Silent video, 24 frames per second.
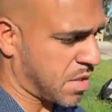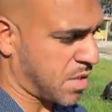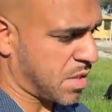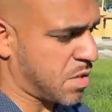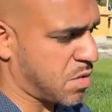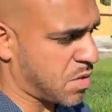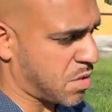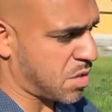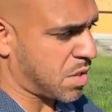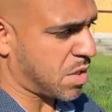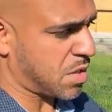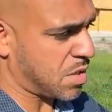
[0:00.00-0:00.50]
just
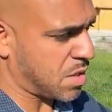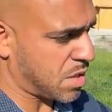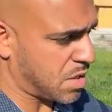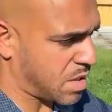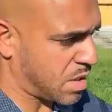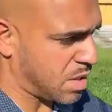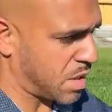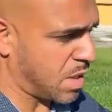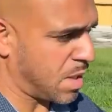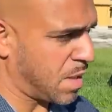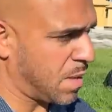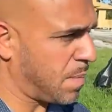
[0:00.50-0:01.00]
interesting to
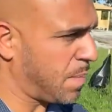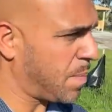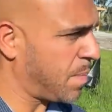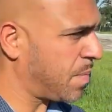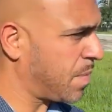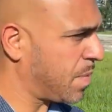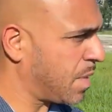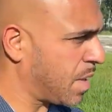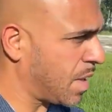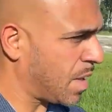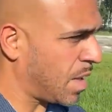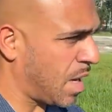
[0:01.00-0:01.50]
see
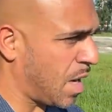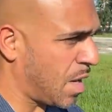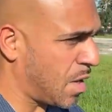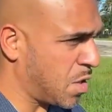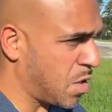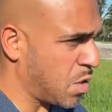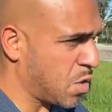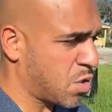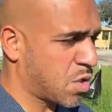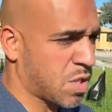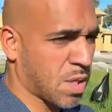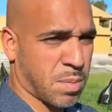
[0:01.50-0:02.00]
a
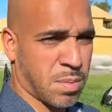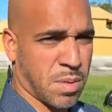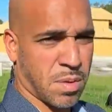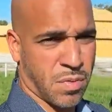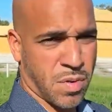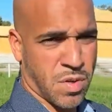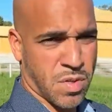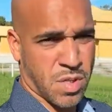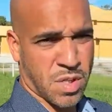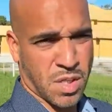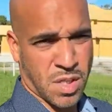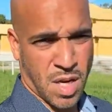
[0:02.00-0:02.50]
new
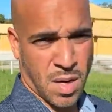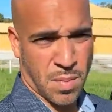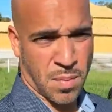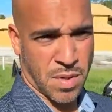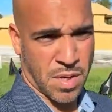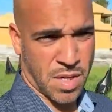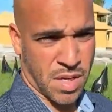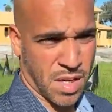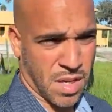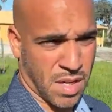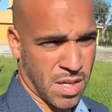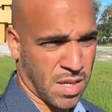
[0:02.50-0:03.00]
subdivision
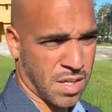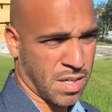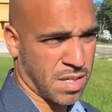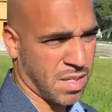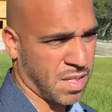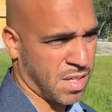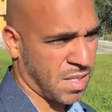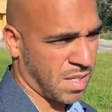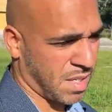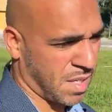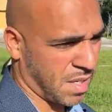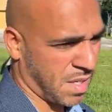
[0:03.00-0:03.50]
coming in
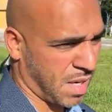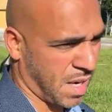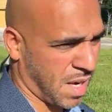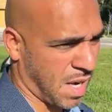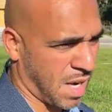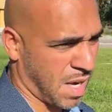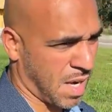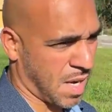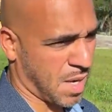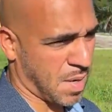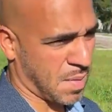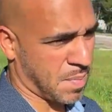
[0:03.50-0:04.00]

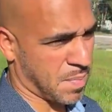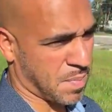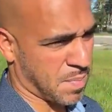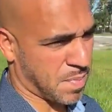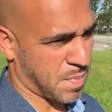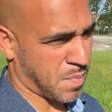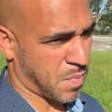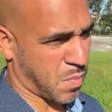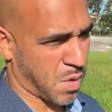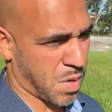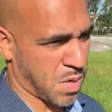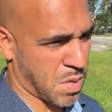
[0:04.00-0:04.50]

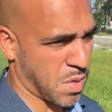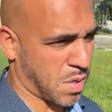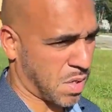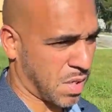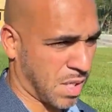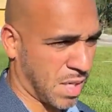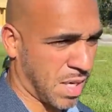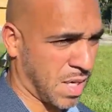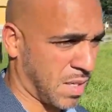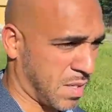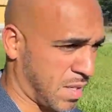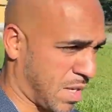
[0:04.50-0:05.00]
where you
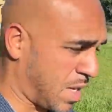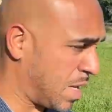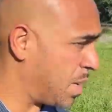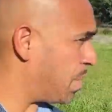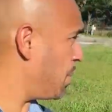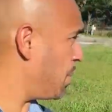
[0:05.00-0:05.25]
can get an